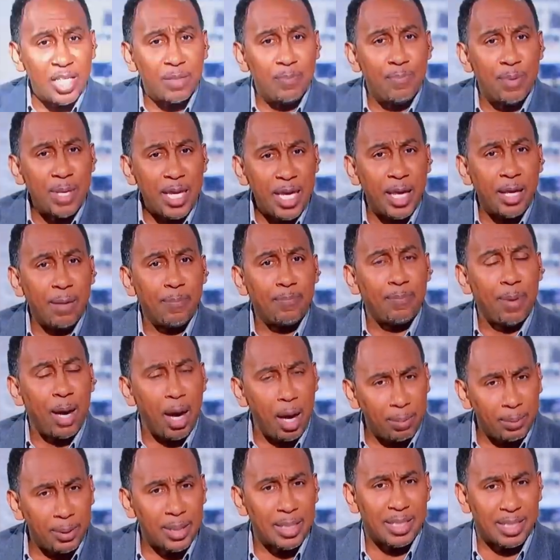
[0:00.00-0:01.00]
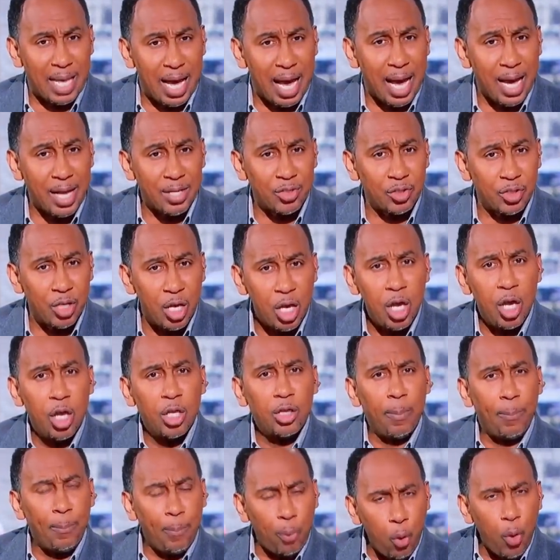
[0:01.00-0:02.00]
It's being publicized.
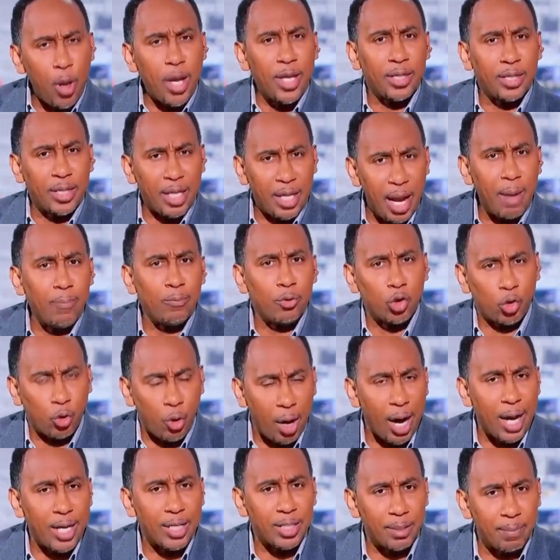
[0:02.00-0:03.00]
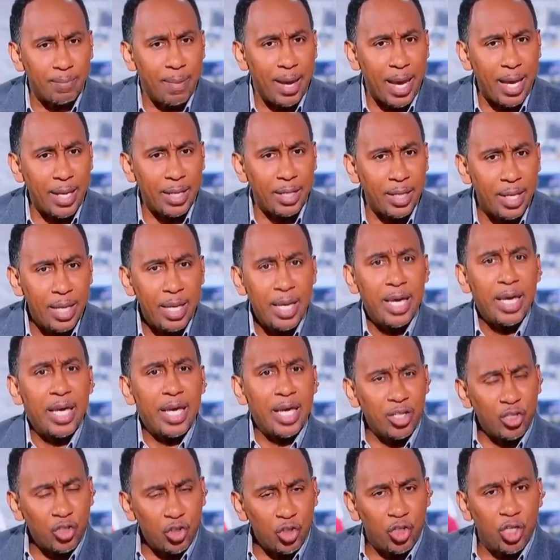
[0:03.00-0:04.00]
The point that I'm trying to make
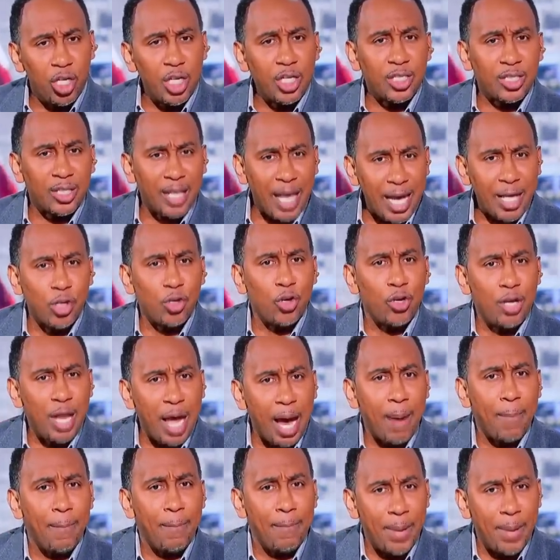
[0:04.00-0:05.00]
is just like you're not